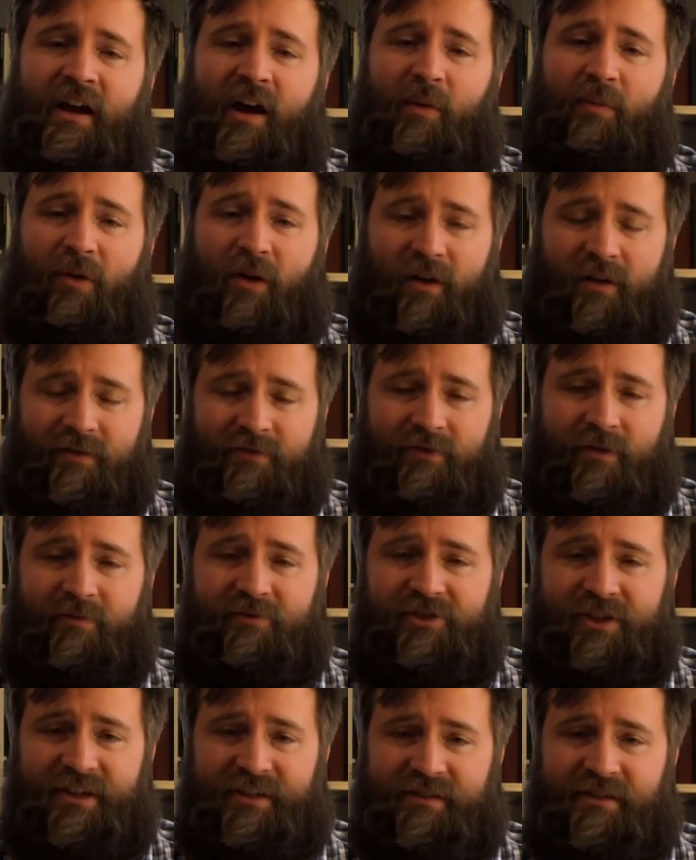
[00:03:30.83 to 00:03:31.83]
Apart
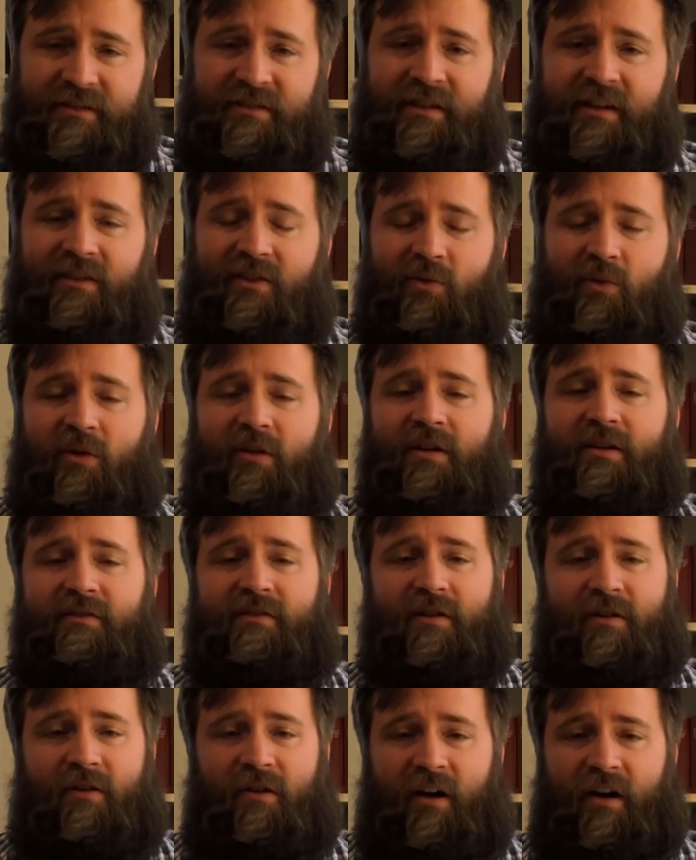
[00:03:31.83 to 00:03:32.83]
from Jesus and the work of
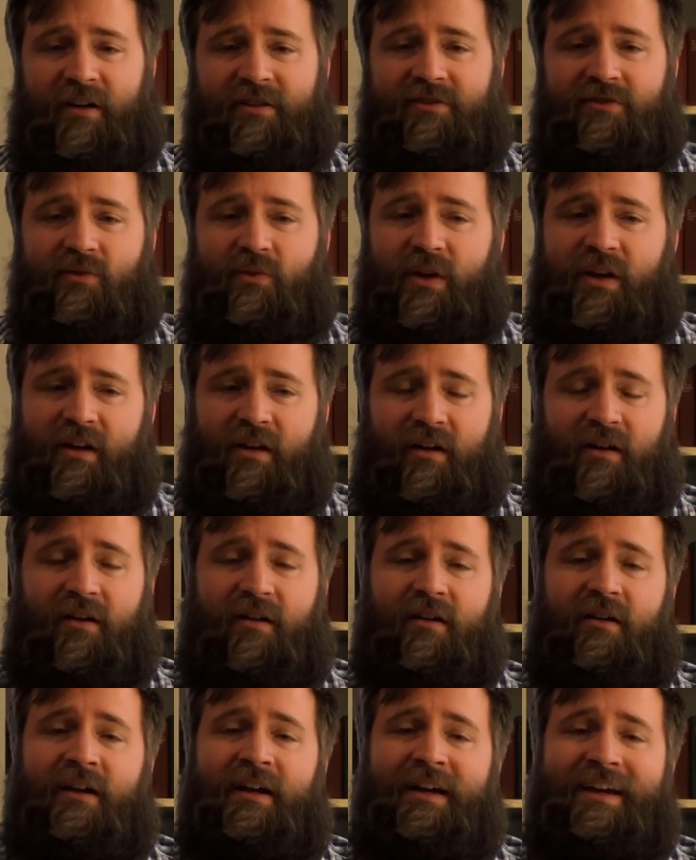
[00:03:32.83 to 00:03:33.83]
the cross, we
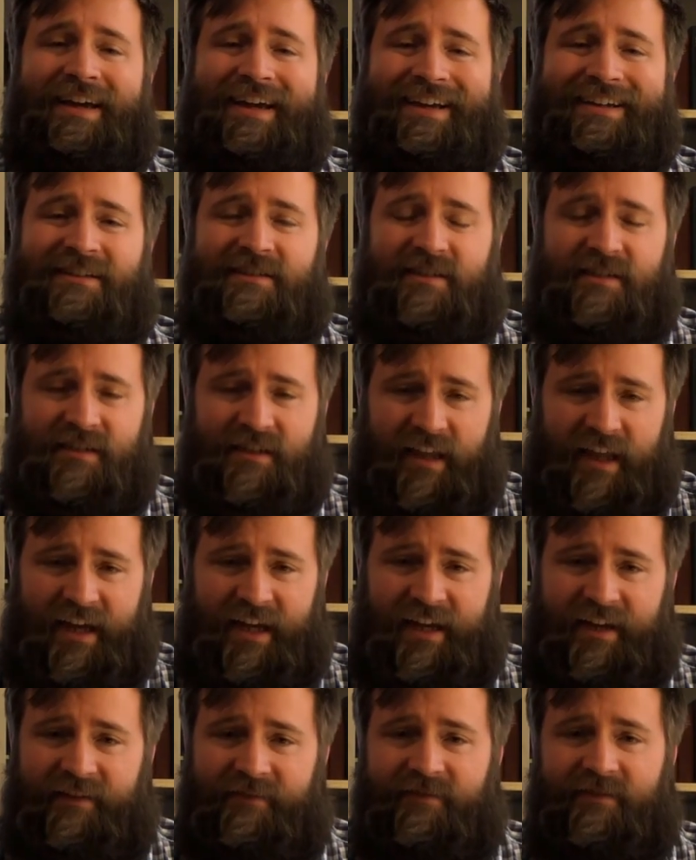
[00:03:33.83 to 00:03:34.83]
are
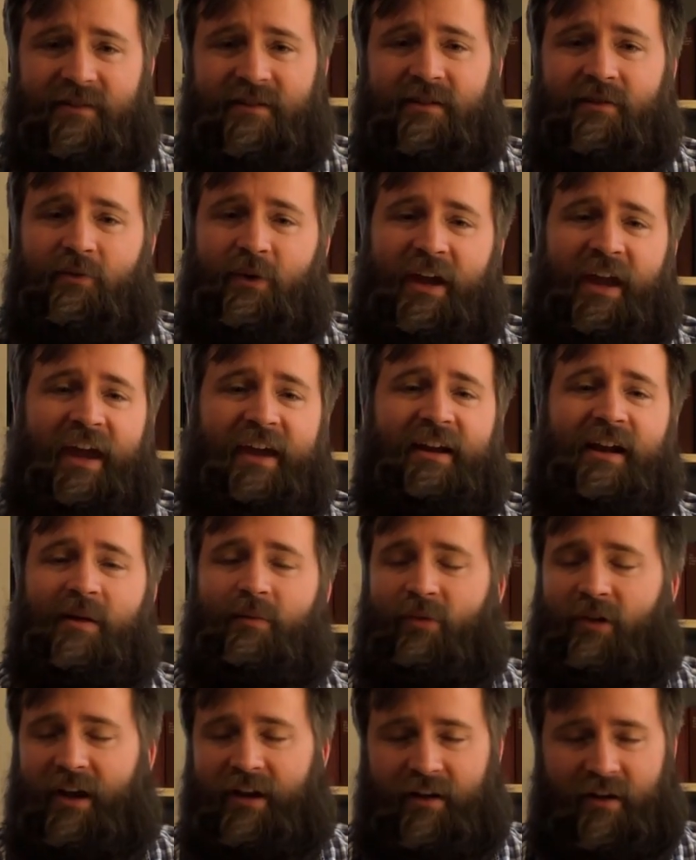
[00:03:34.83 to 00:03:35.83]
enslaved. We
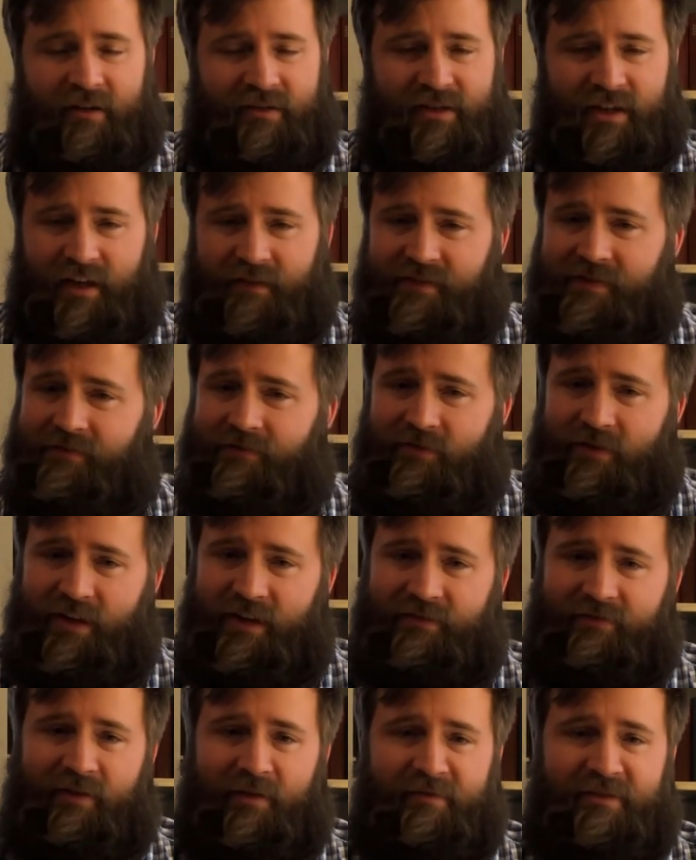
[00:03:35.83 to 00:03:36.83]
cannot break ourselves
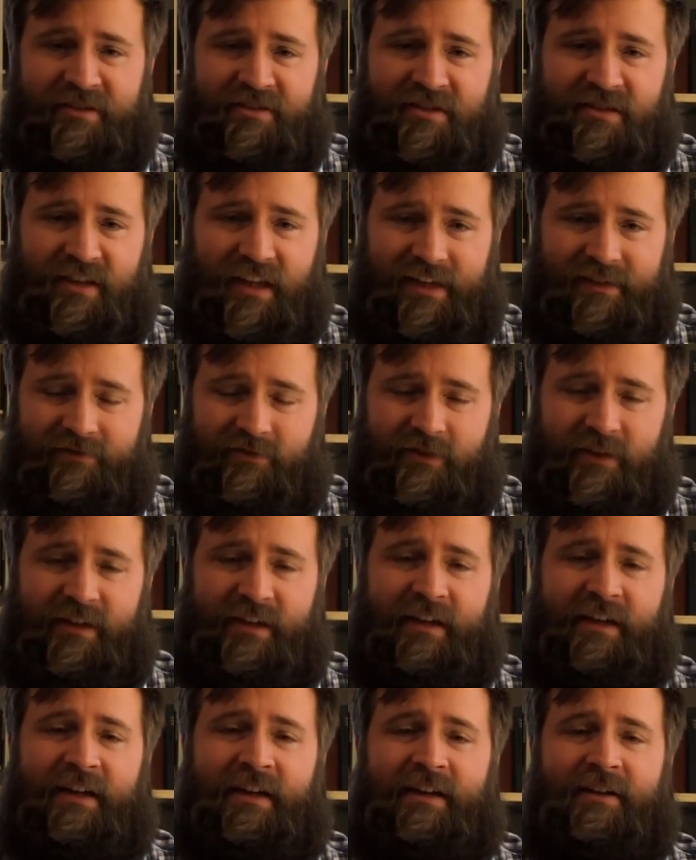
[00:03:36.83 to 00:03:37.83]
free from this
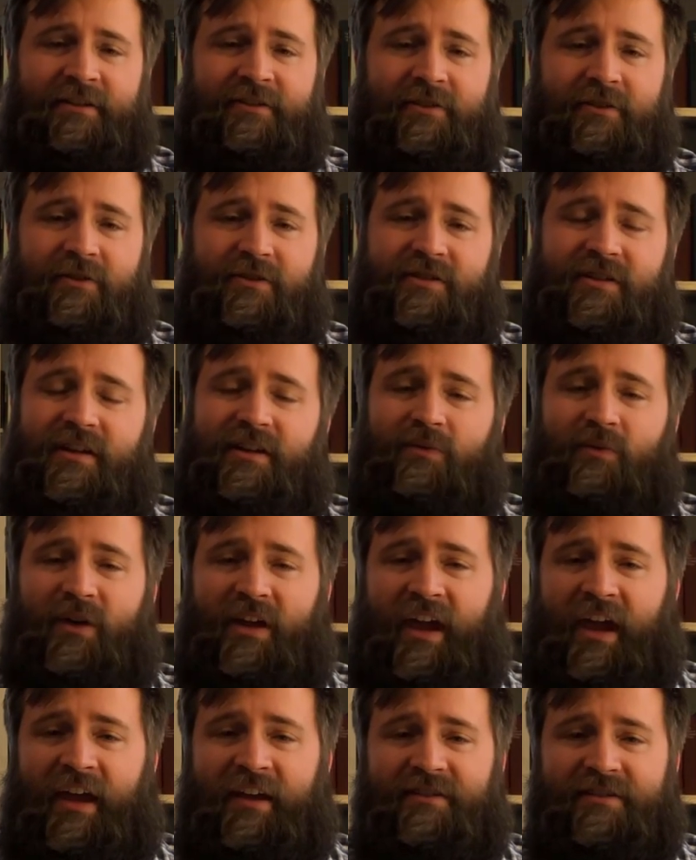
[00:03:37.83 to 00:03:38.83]
slavery to sin.
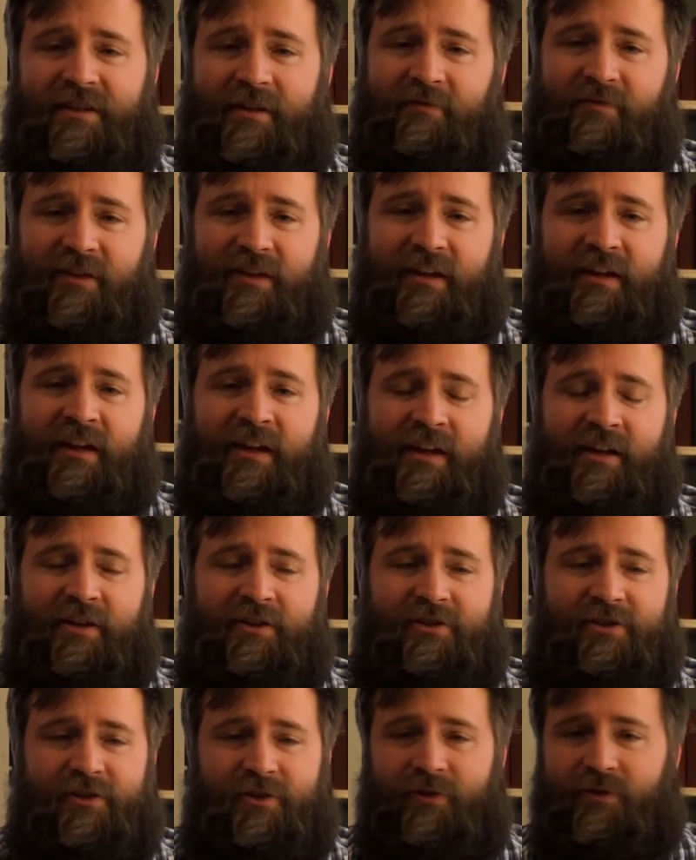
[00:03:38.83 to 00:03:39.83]
We can't simply
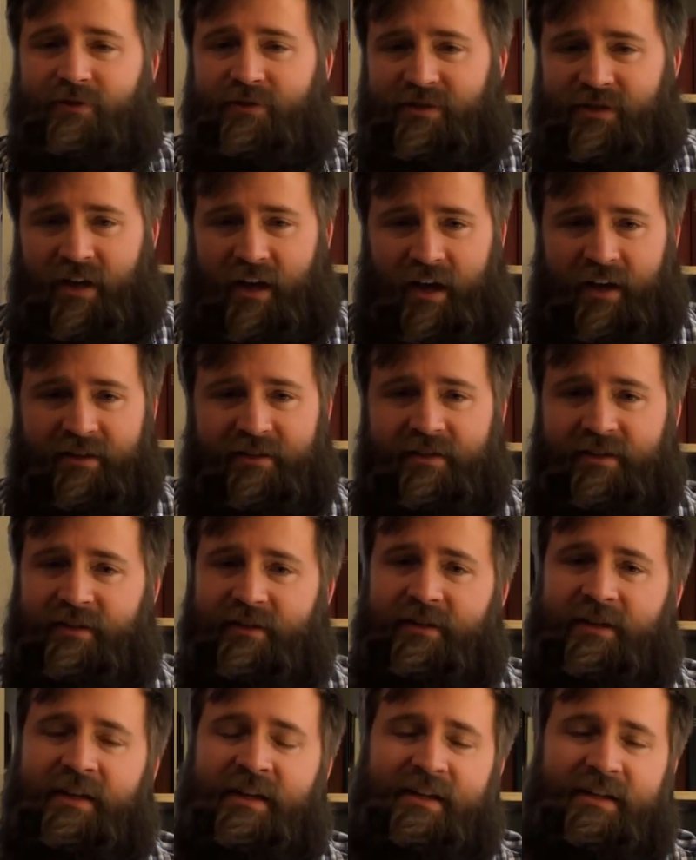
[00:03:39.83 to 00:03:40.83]
choose not
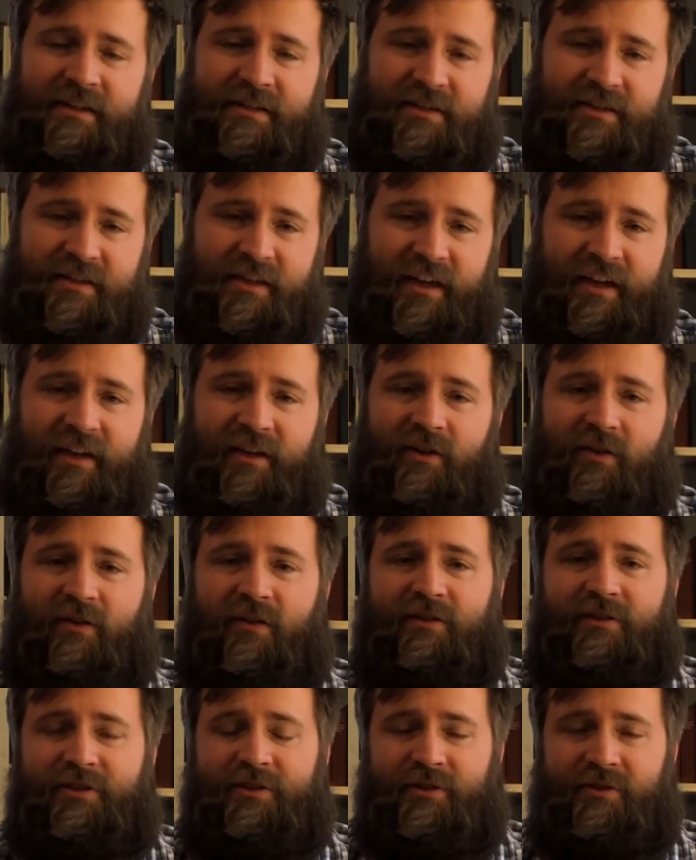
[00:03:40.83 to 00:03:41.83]
to sin
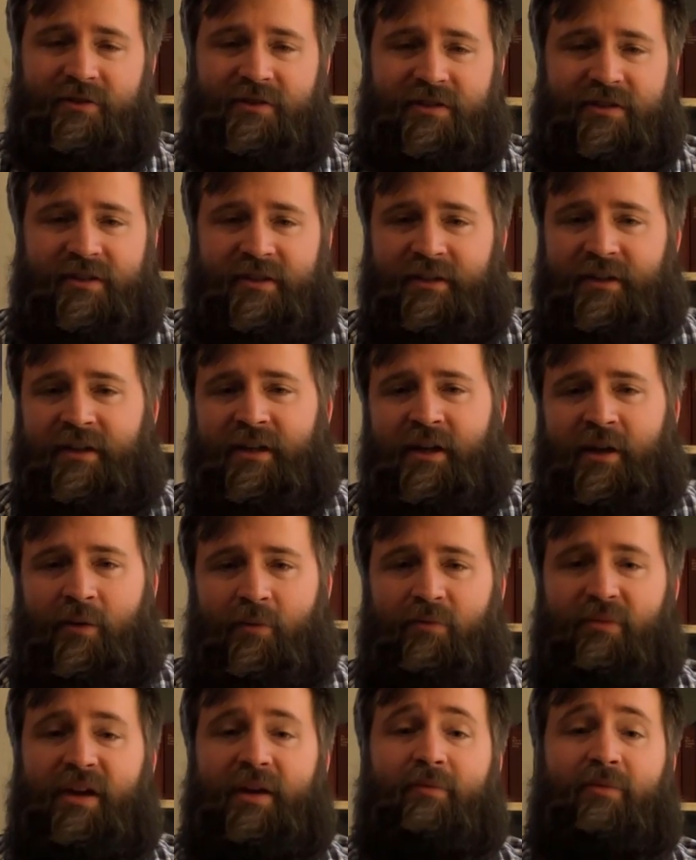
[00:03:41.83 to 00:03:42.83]
or choose to
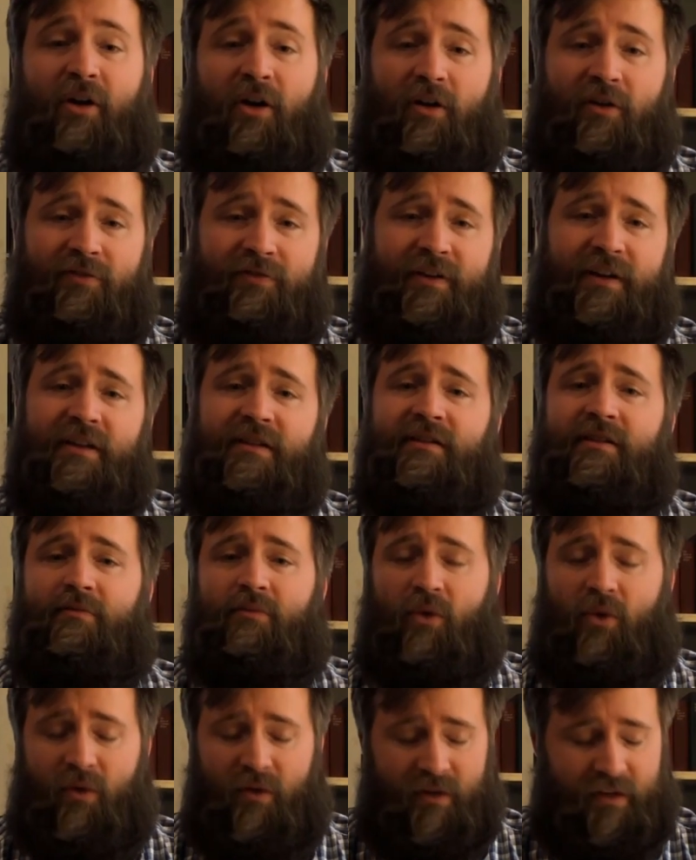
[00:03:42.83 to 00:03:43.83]
be perfect
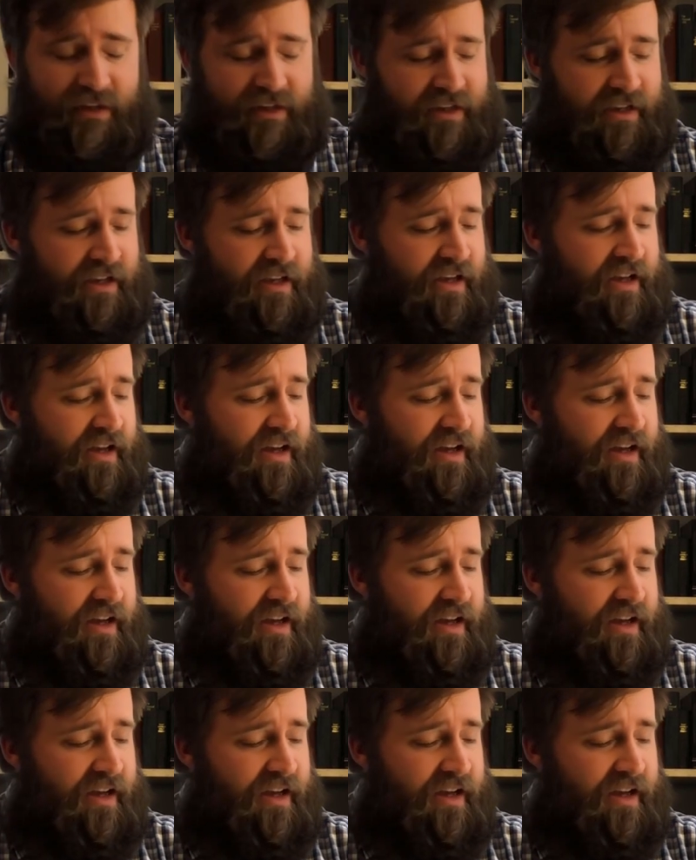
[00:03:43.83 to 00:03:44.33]
morally.